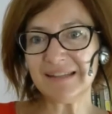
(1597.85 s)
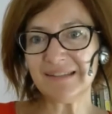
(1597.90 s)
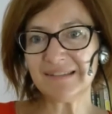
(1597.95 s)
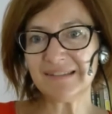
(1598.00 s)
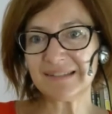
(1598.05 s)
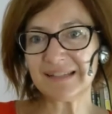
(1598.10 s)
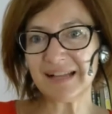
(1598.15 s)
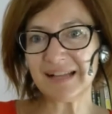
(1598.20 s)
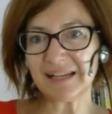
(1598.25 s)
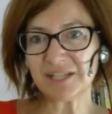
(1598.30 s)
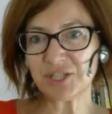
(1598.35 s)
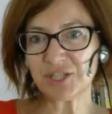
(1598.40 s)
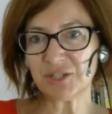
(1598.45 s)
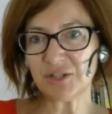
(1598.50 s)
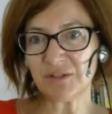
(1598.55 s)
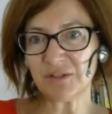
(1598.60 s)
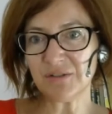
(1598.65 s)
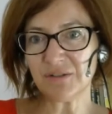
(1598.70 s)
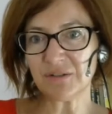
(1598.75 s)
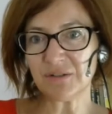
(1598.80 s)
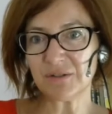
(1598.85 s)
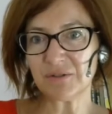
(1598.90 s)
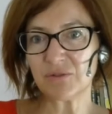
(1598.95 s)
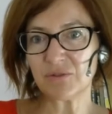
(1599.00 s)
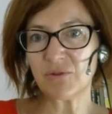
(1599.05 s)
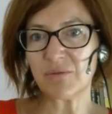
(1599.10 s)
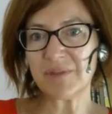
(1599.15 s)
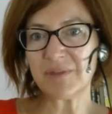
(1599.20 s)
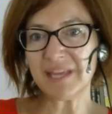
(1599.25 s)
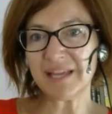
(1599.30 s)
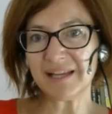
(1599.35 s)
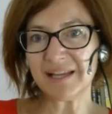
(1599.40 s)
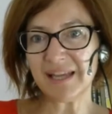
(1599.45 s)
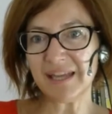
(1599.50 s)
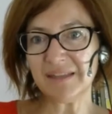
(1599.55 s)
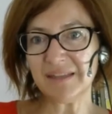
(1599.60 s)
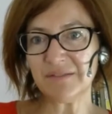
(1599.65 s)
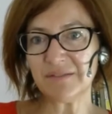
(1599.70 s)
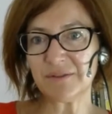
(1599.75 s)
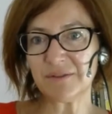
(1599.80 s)
discussions to be
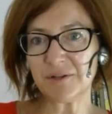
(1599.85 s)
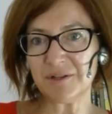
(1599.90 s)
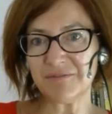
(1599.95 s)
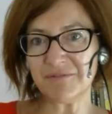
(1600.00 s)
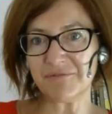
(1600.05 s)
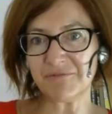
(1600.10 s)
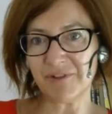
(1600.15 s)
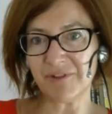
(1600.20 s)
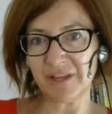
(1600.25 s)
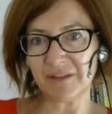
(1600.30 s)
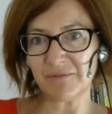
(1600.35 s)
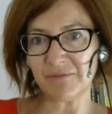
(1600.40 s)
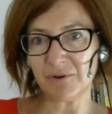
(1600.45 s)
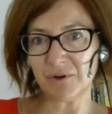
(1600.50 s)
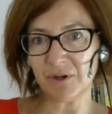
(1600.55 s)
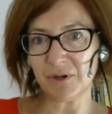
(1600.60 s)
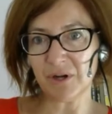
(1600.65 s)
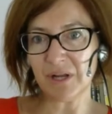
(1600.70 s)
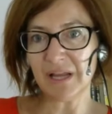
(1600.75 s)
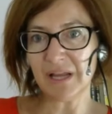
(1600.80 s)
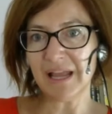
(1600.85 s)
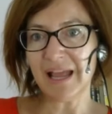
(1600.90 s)
against or in favor.